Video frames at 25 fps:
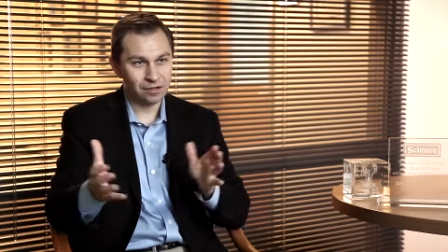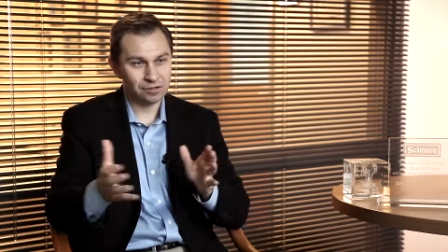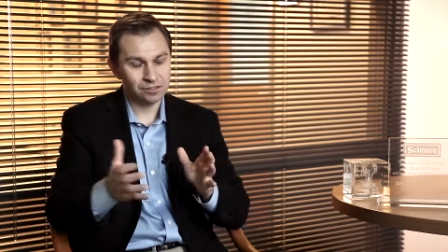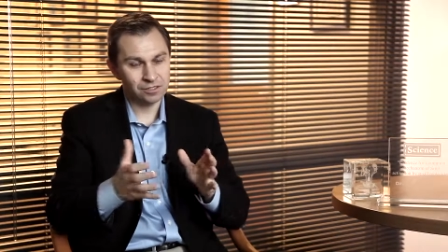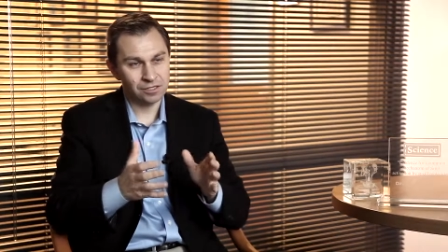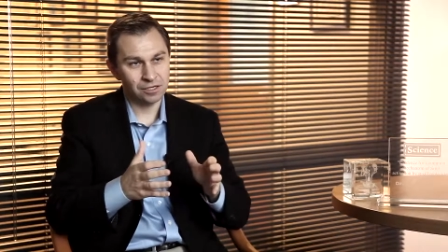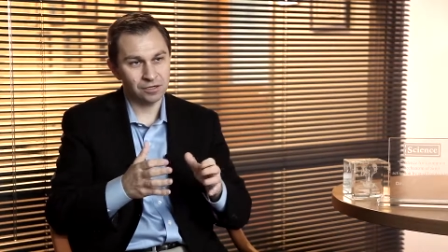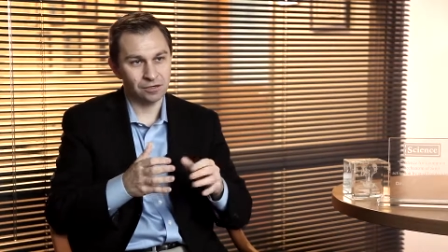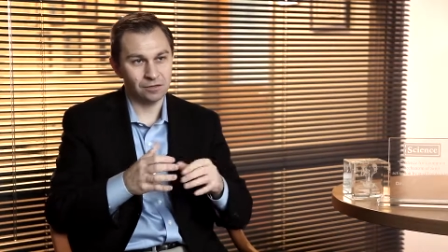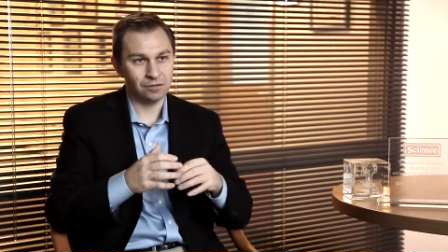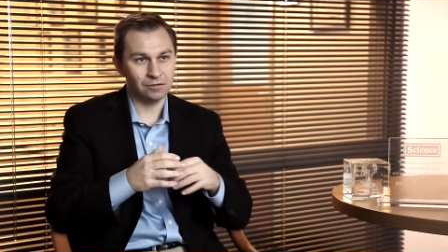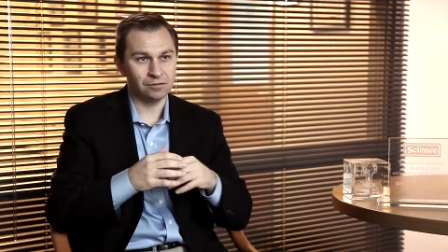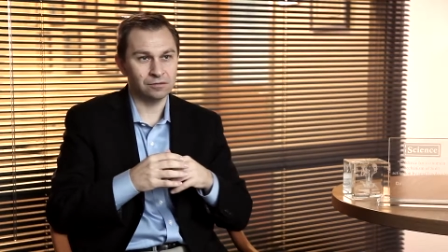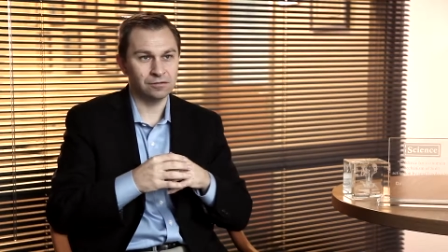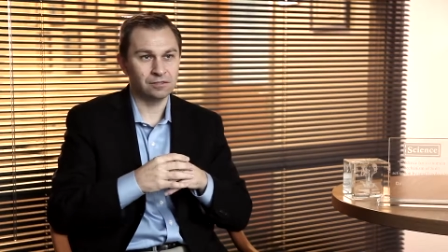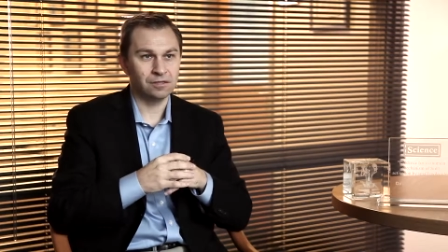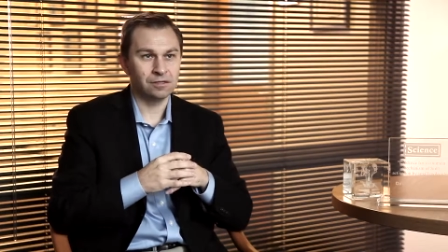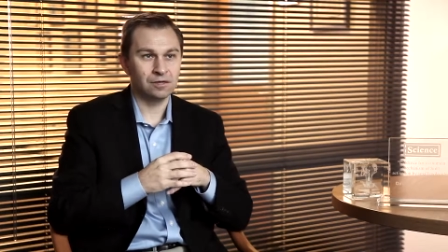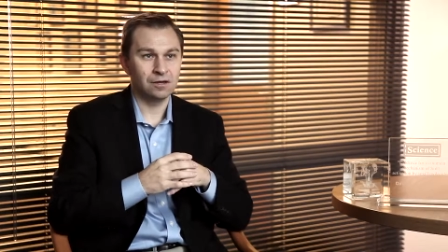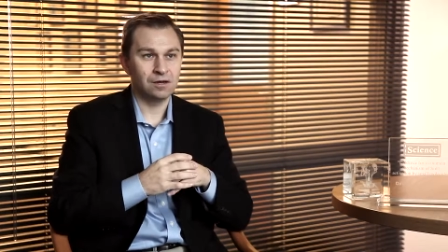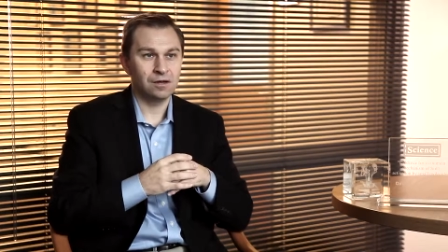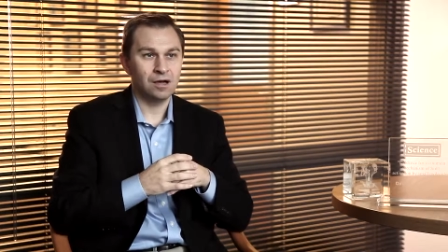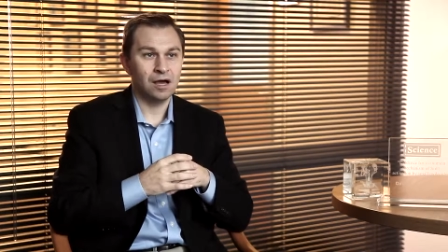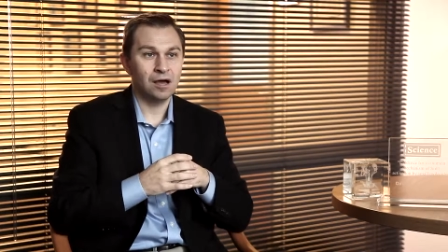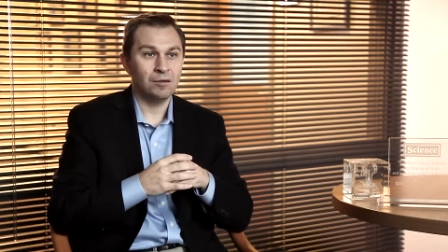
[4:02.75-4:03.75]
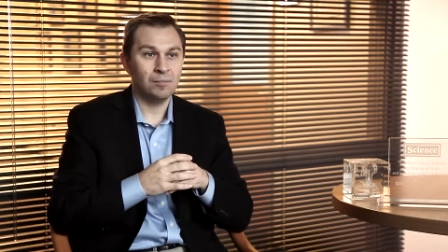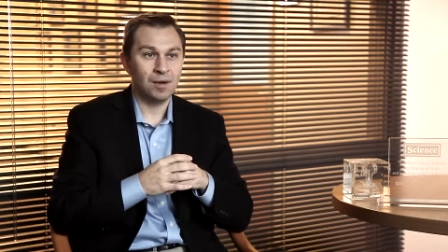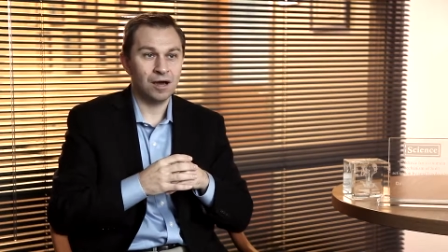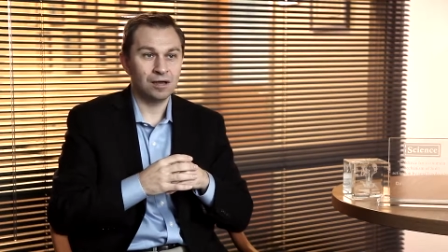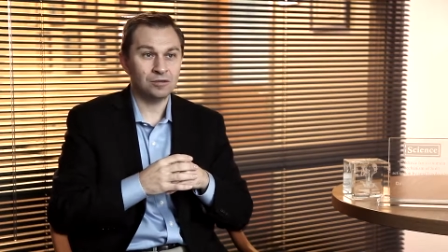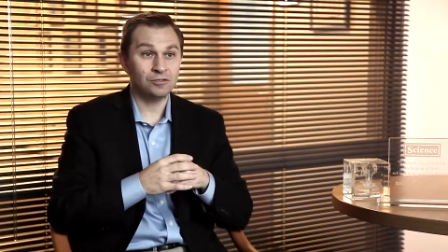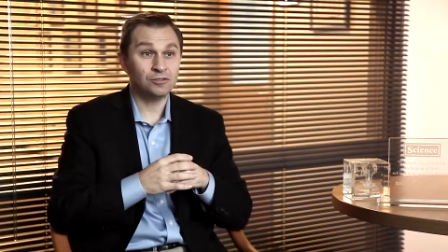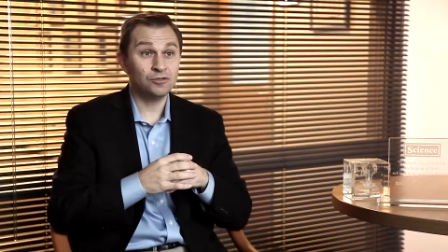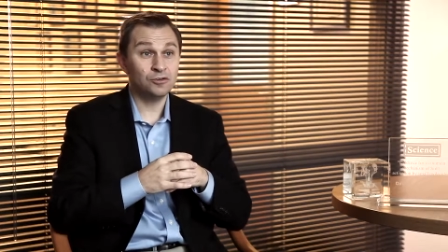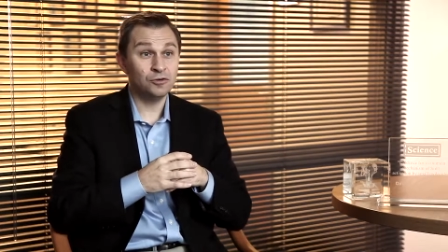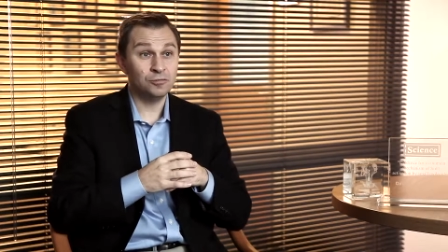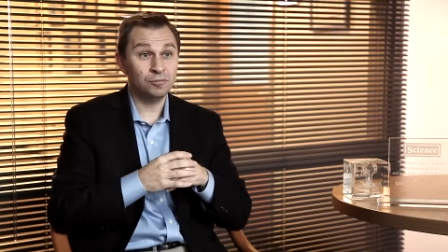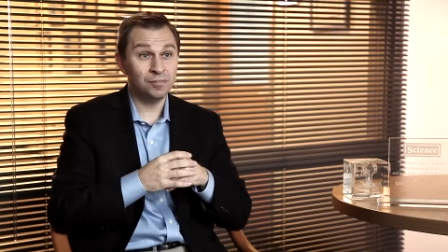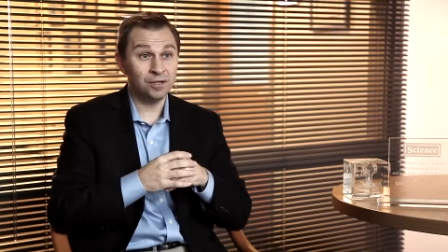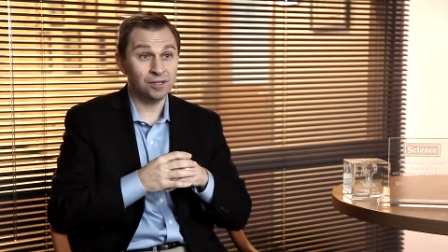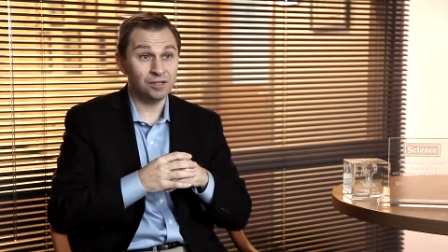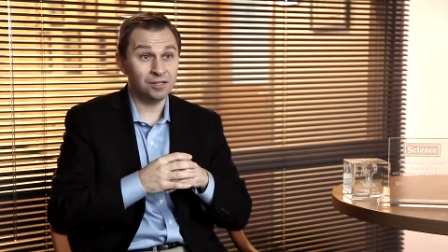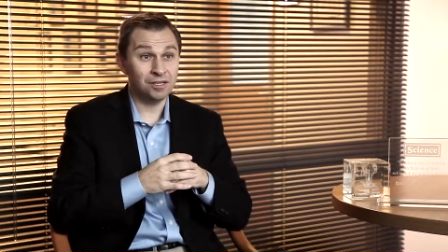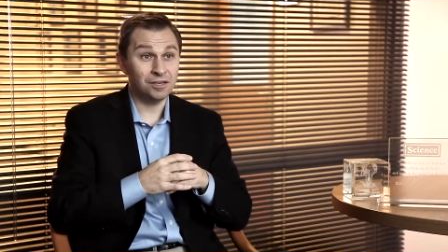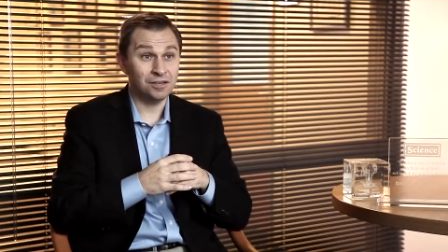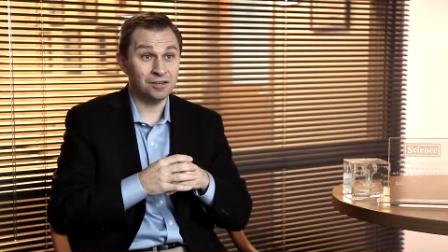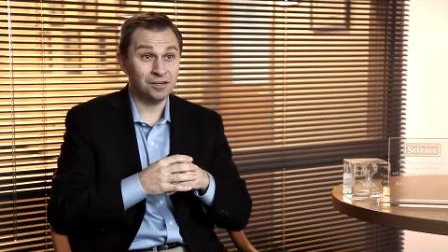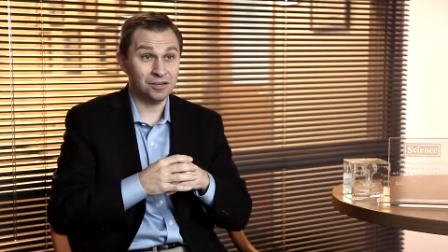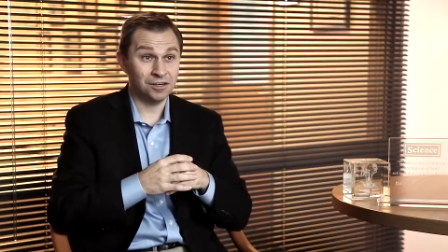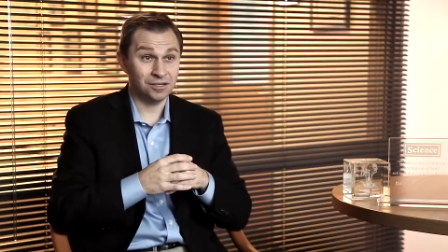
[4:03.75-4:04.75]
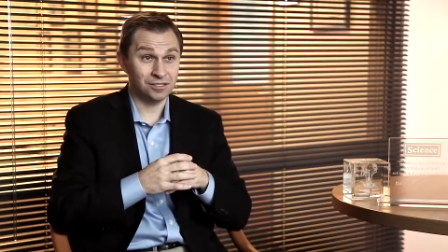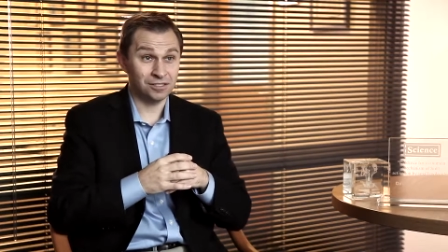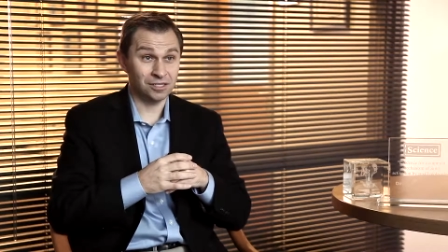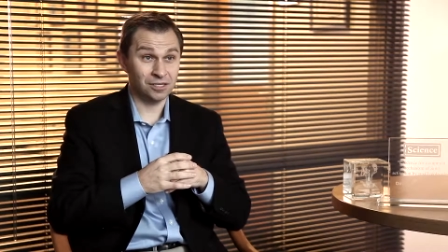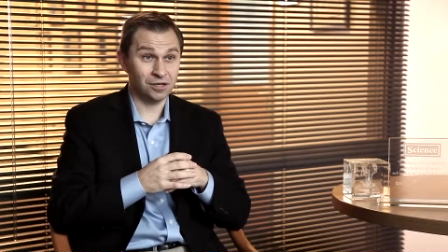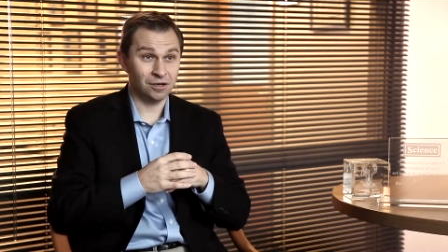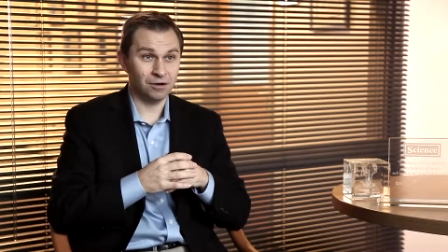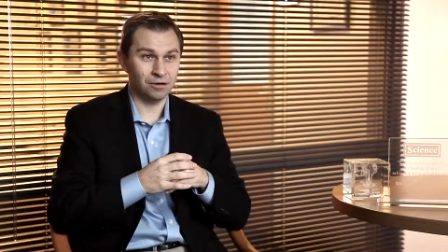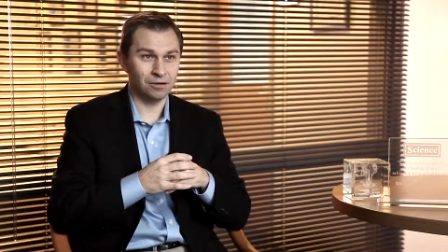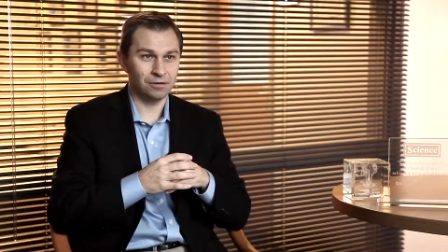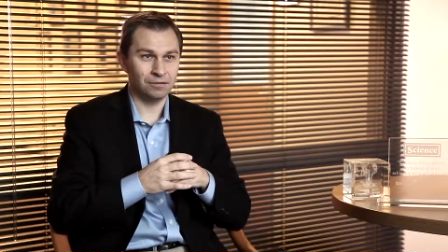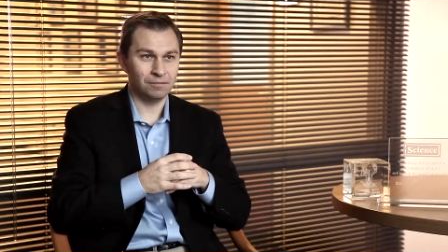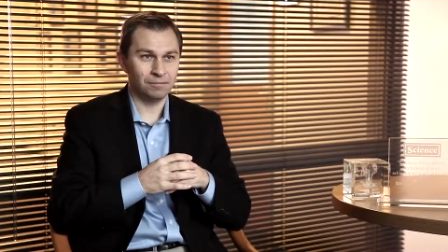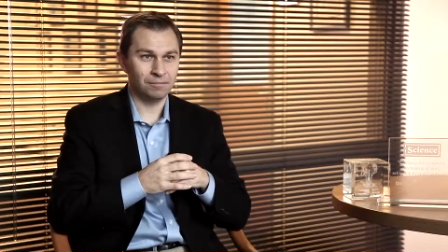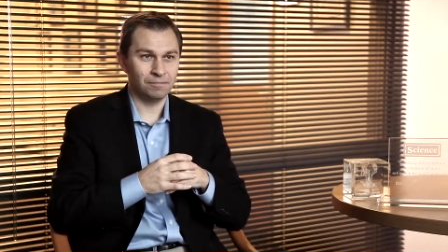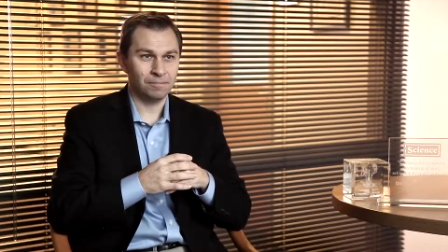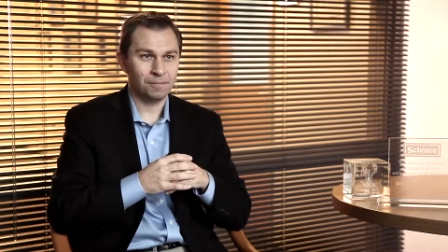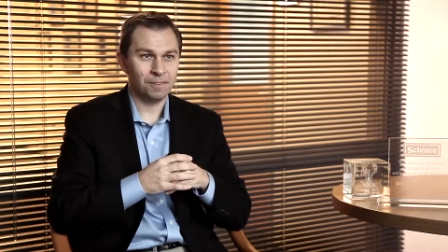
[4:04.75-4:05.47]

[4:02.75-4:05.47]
cells about two billion years ago.